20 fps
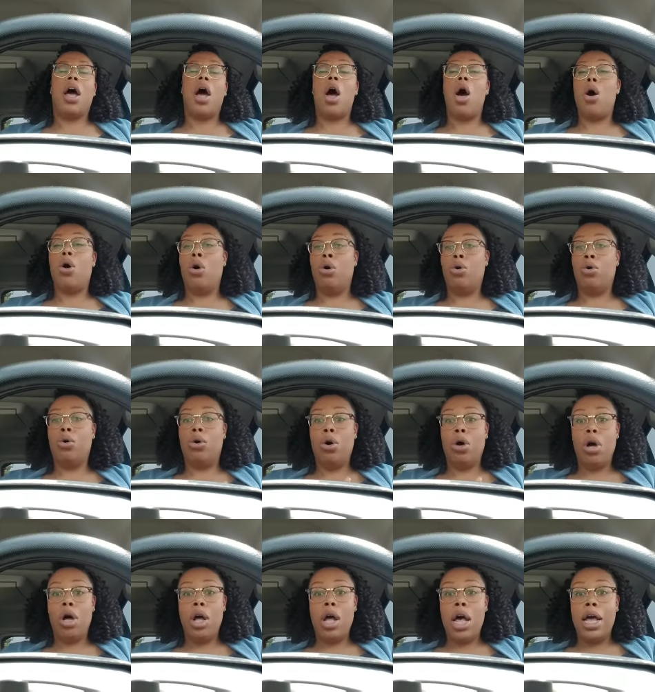oh,
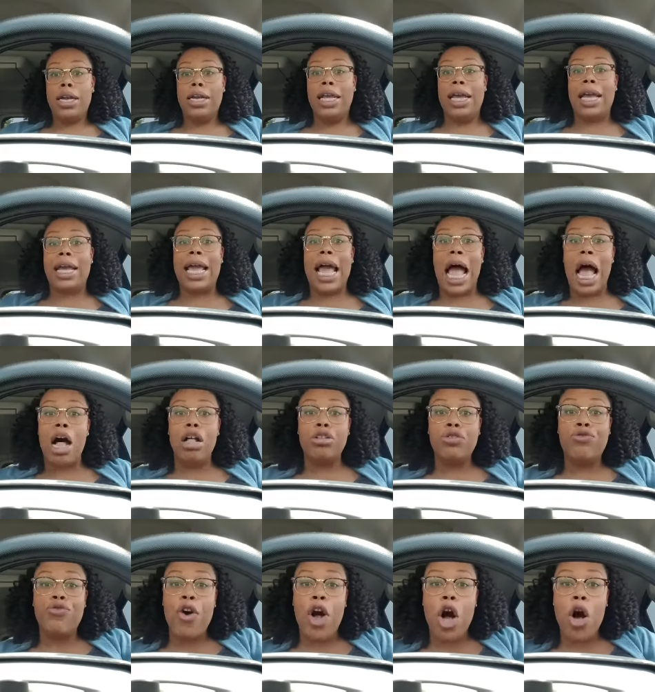the
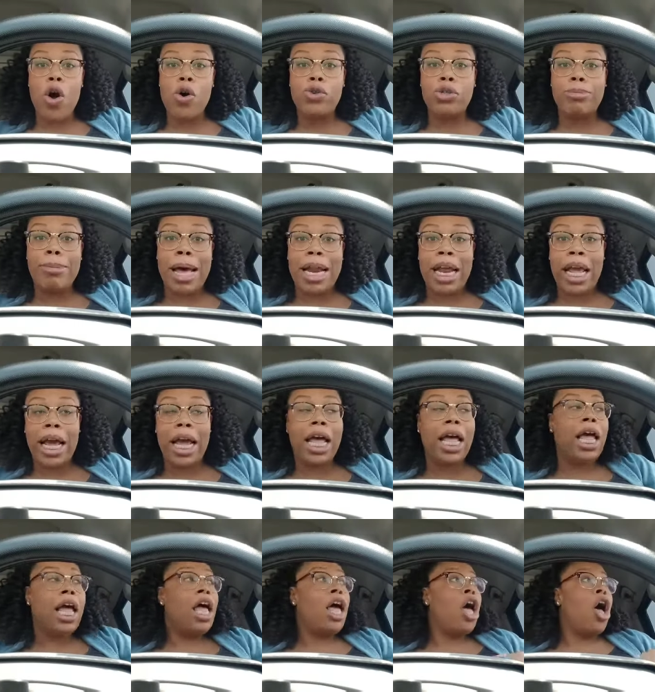accounts froze, my
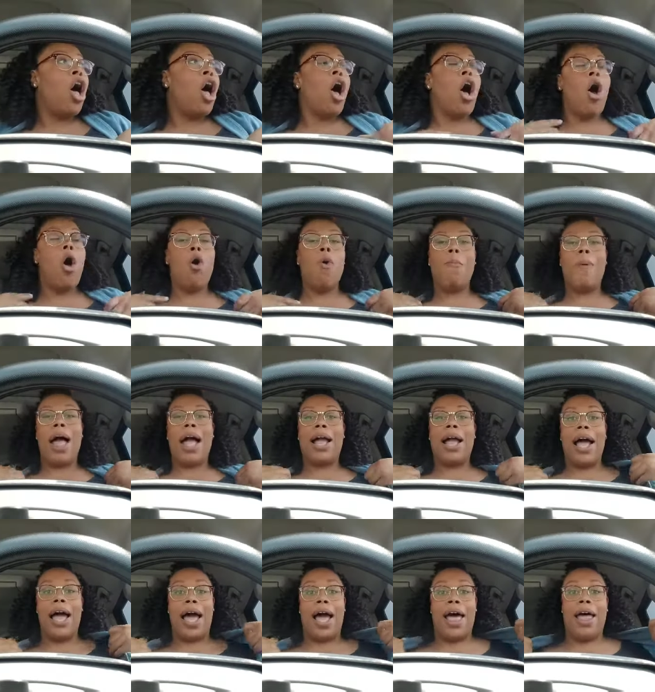nigga. Oh my
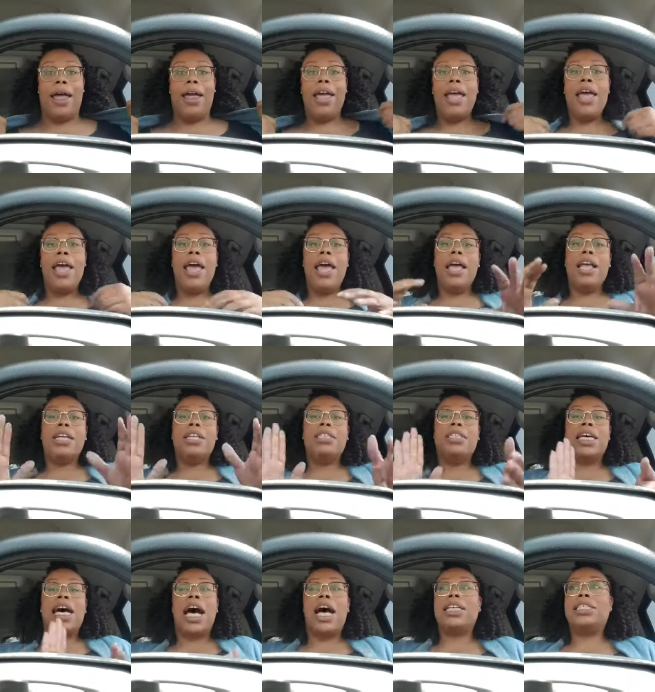god.
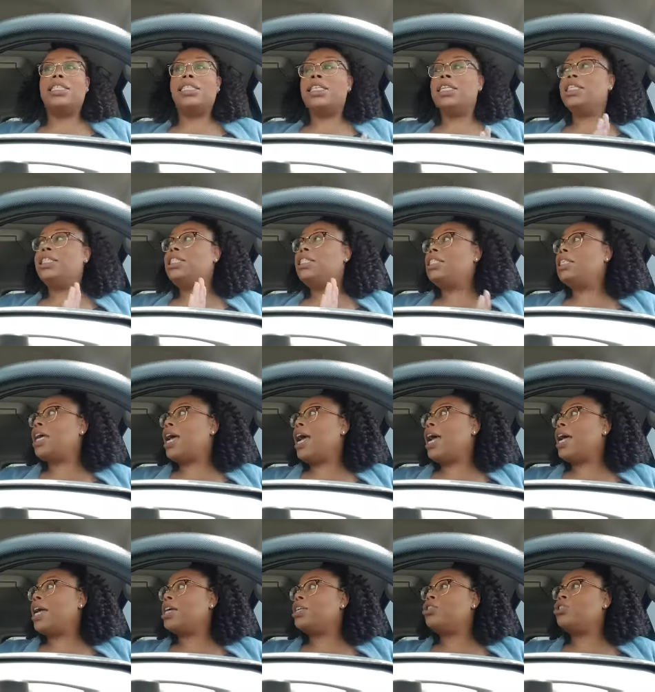Tasha
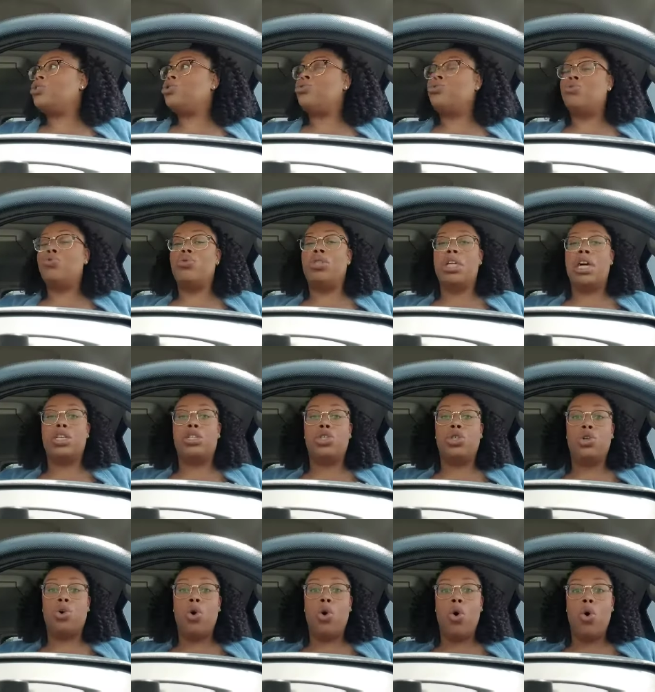check to the
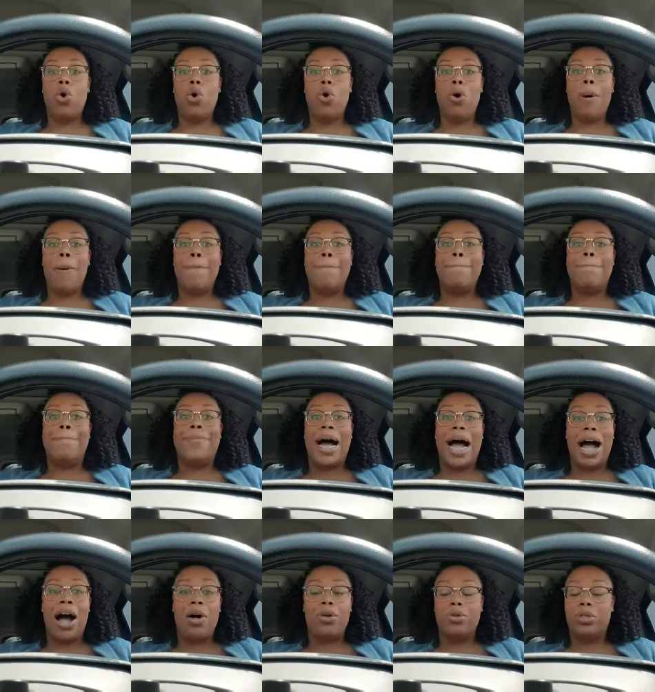school
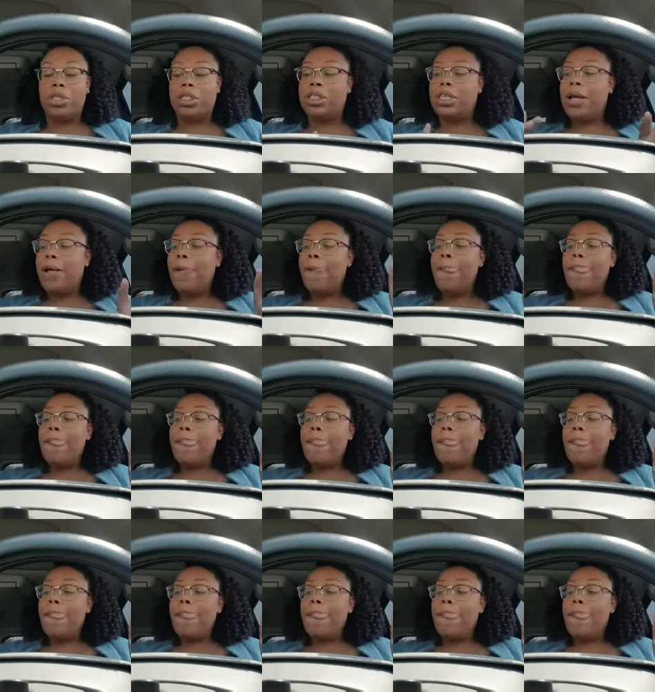bounced.